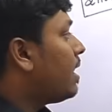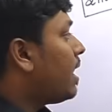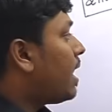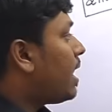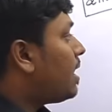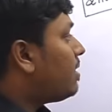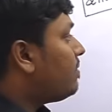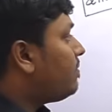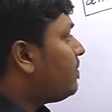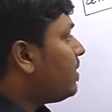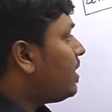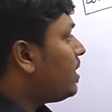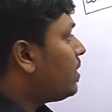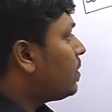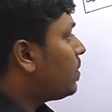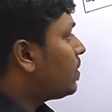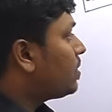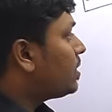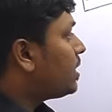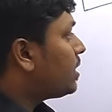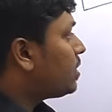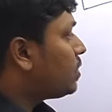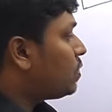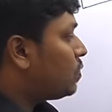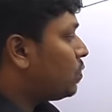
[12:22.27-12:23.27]
And we know
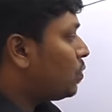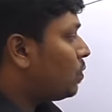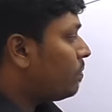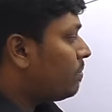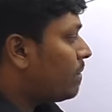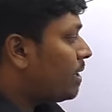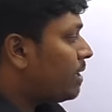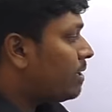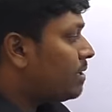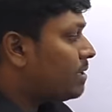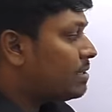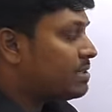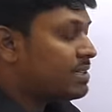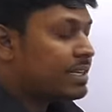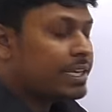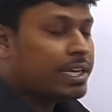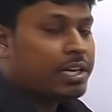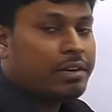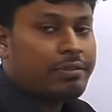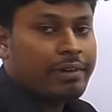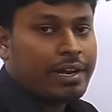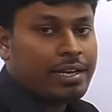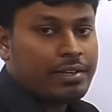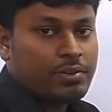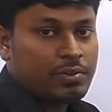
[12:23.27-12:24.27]
that 2 men is
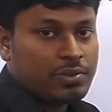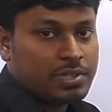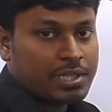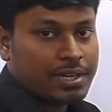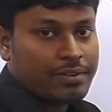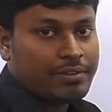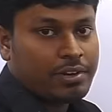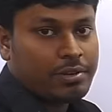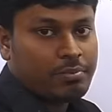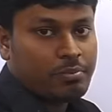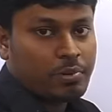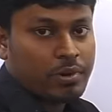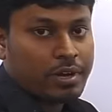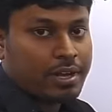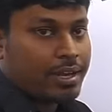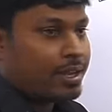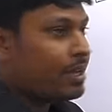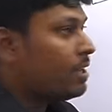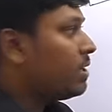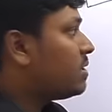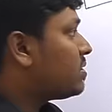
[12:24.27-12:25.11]
equal to 7 boy.